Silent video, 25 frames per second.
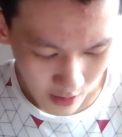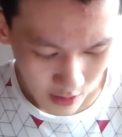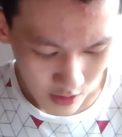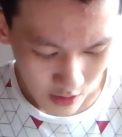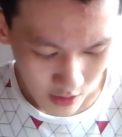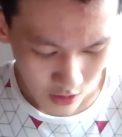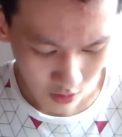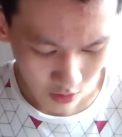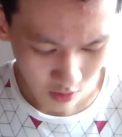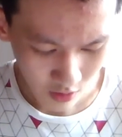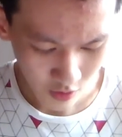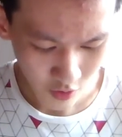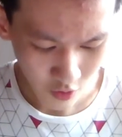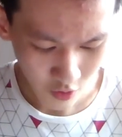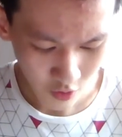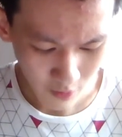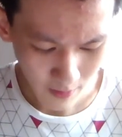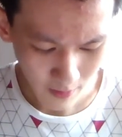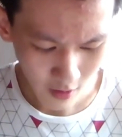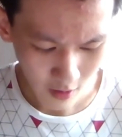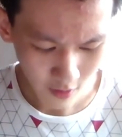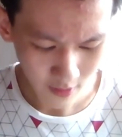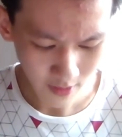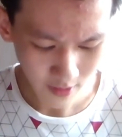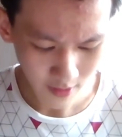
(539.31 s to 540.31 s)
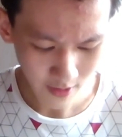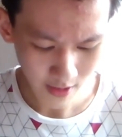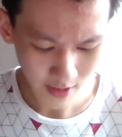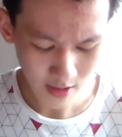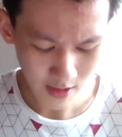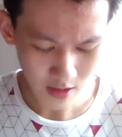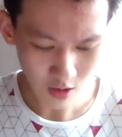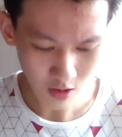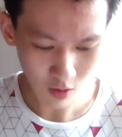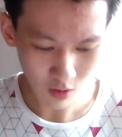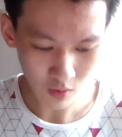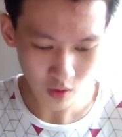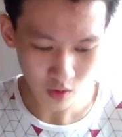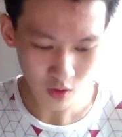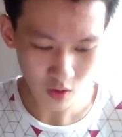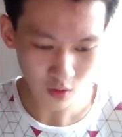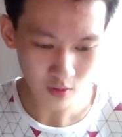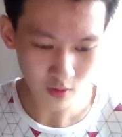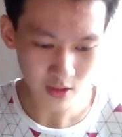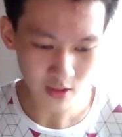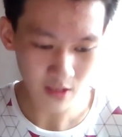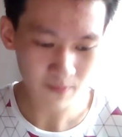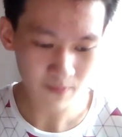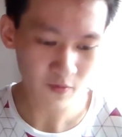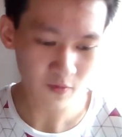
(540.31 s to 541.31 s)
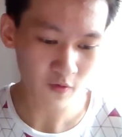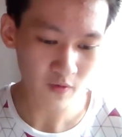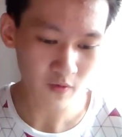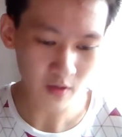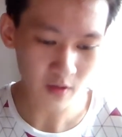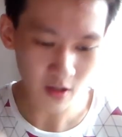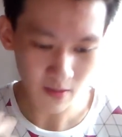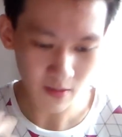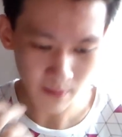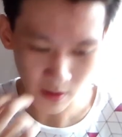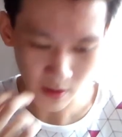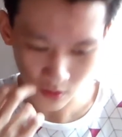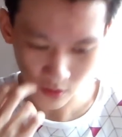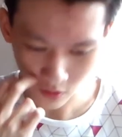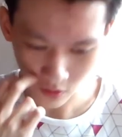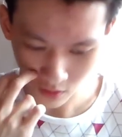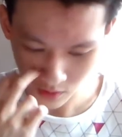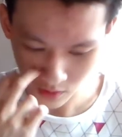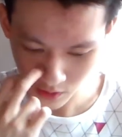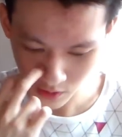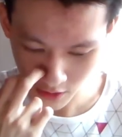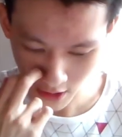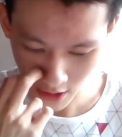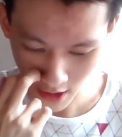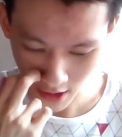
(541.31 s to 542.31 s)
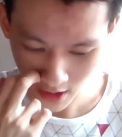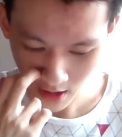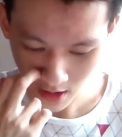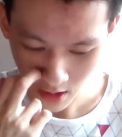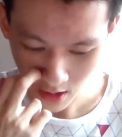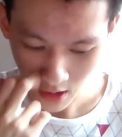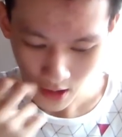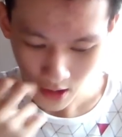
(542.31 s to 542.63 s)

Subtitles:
So the stroma contains also same with the mitochondria,